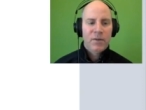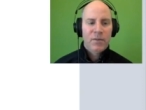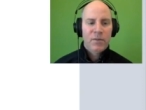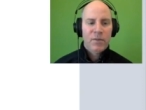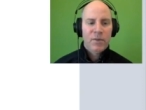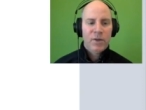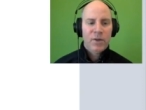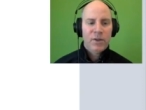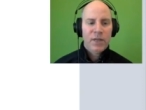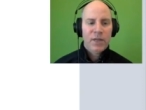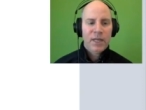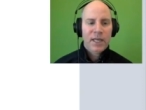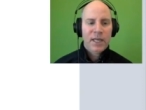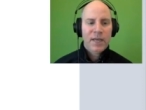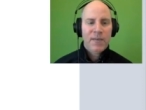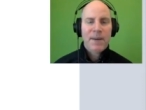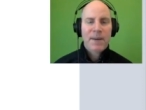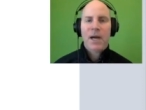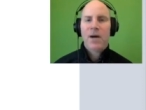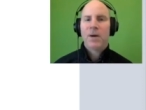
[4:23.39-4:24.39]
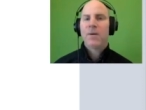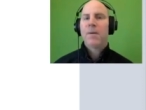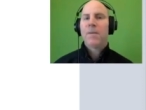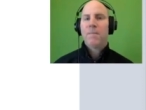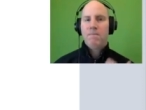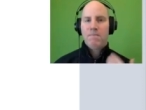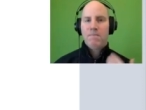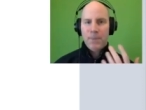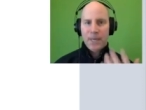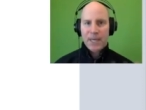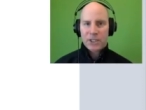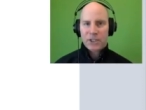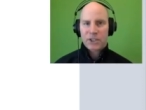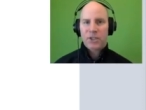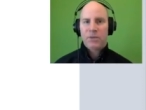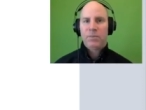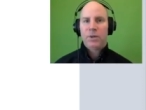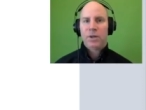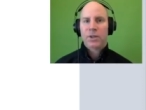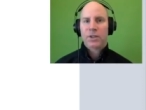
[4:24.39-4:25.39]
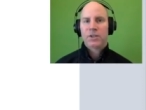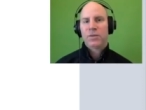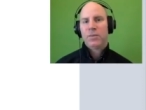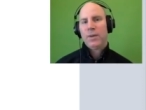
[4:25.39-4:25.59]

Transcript: We're thinking about picture books.